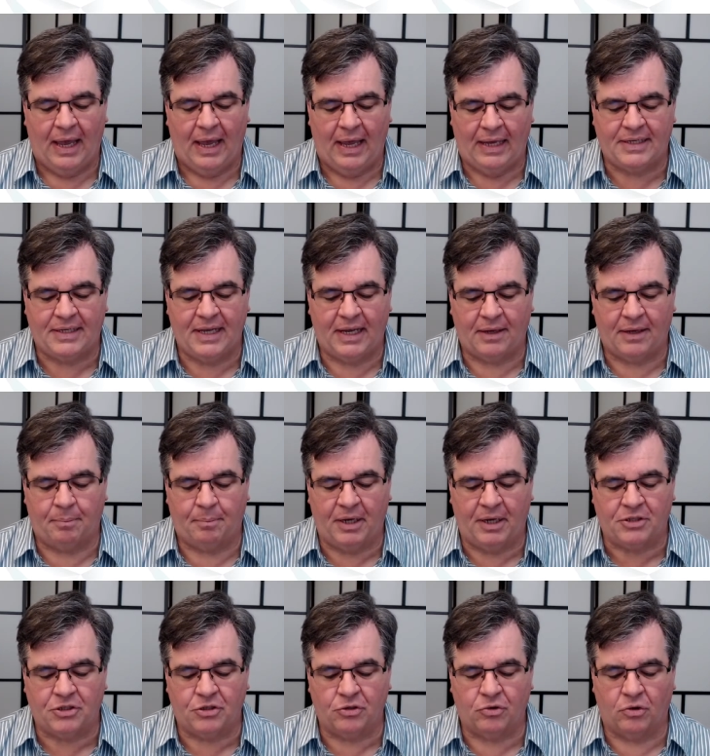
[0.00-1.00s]
and take a
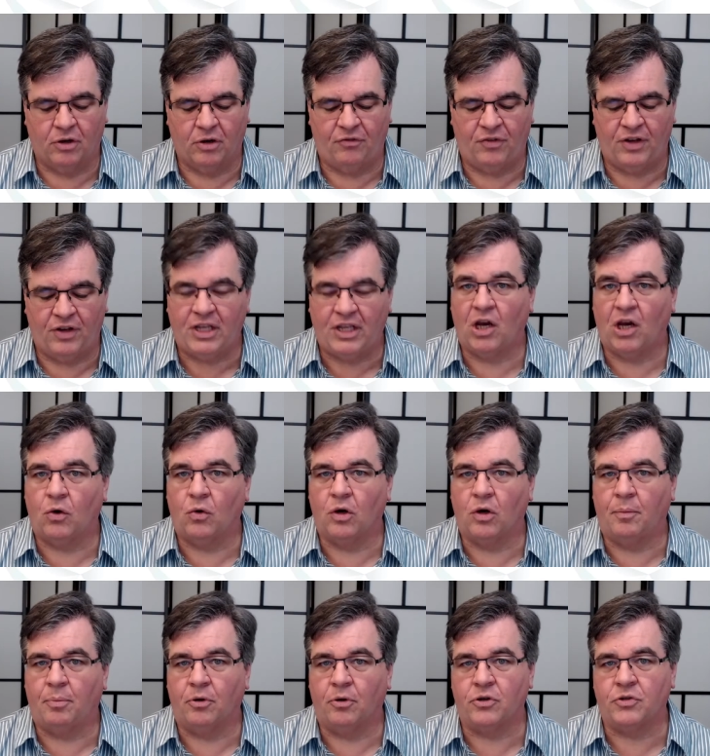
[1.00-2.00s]
picture or a video or
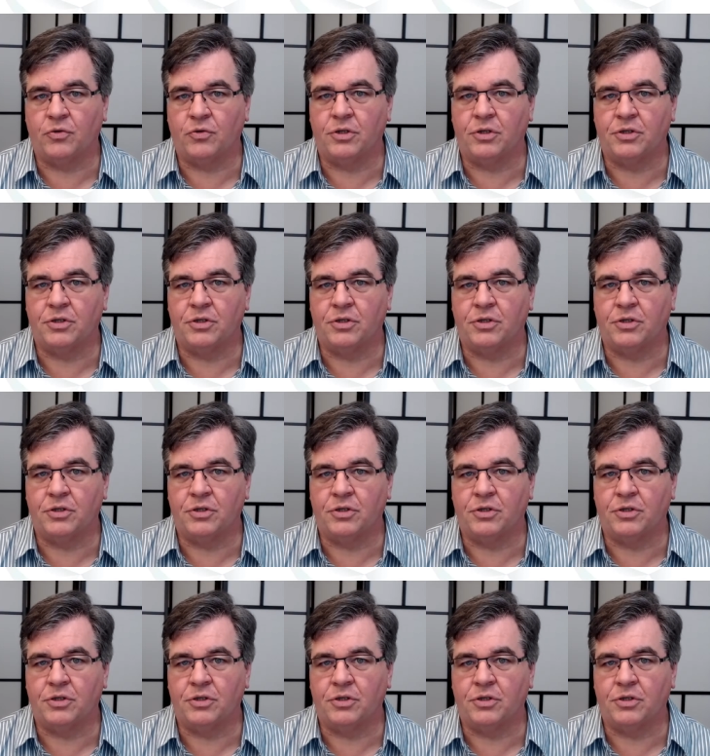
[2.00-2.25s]
a portrait